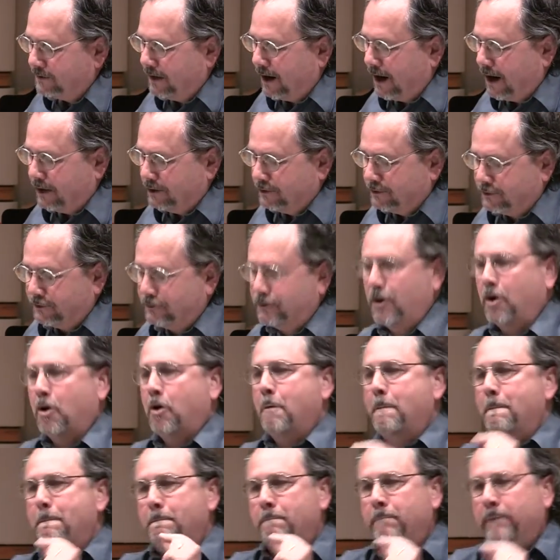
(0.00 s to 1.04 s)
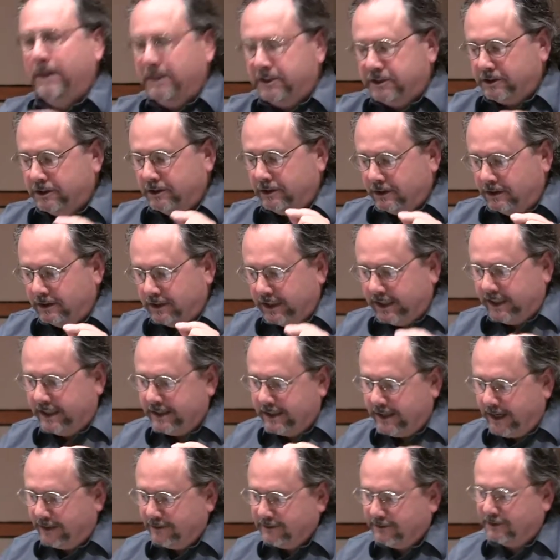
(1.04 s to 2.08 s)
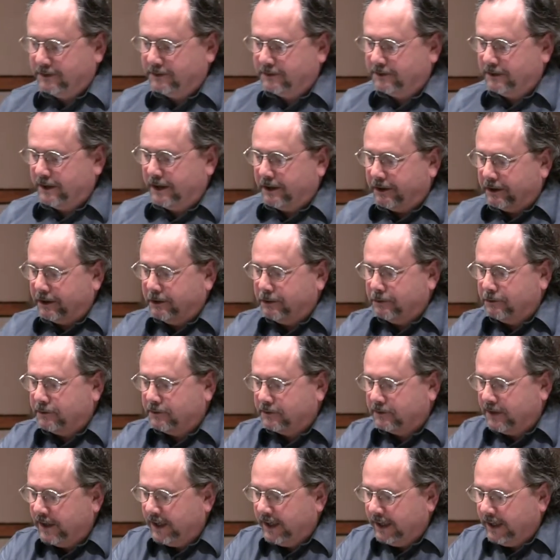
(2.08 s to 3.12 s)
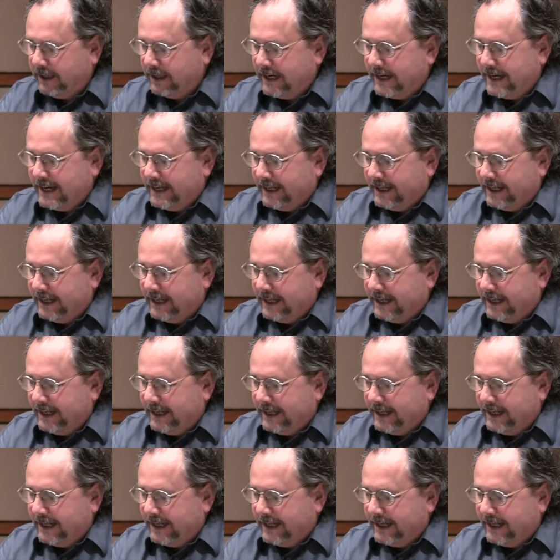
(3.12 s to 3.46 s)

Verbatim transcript: are so missionally necessary, you see,